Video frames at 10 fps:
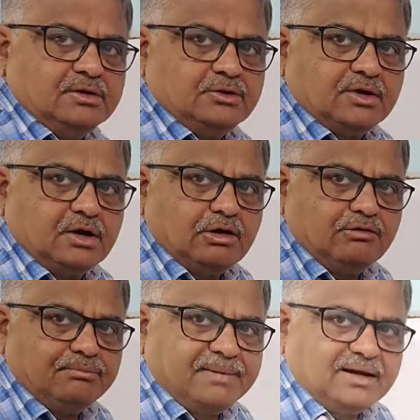your
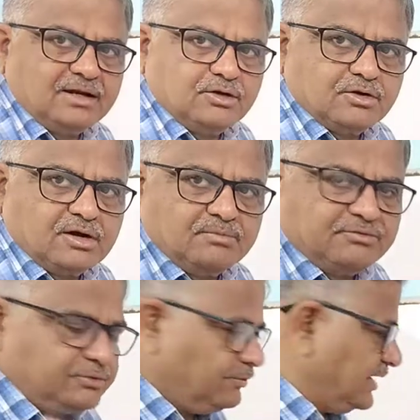law of parallelogram
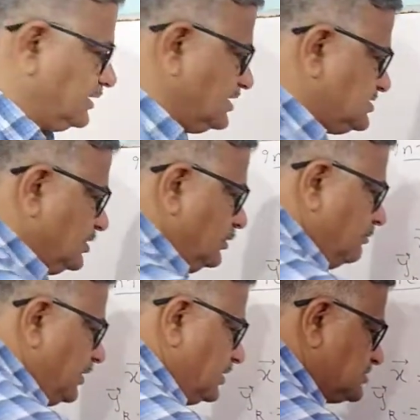of two vectors,
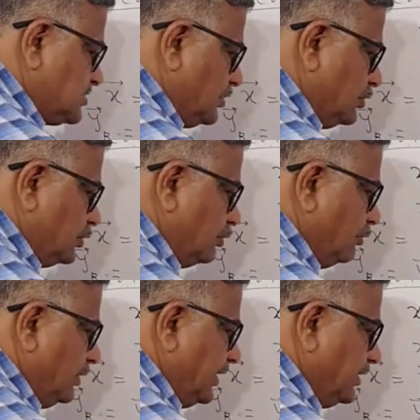plus
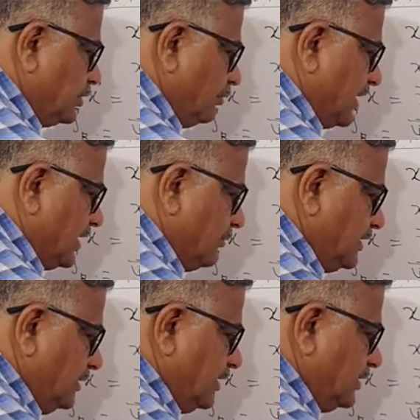2 into
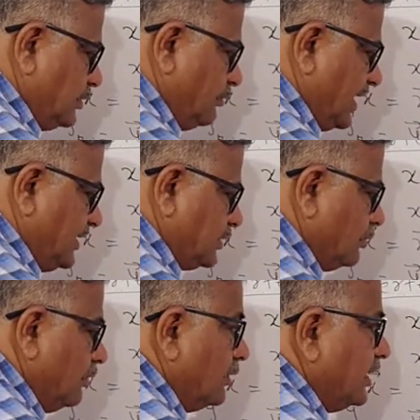y1 into
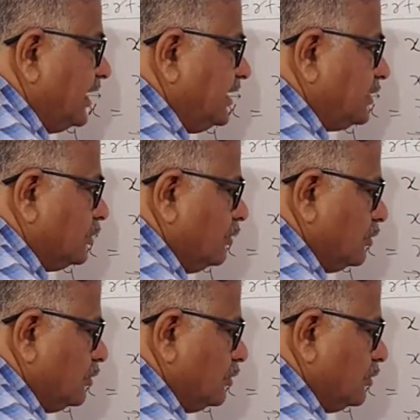y2 into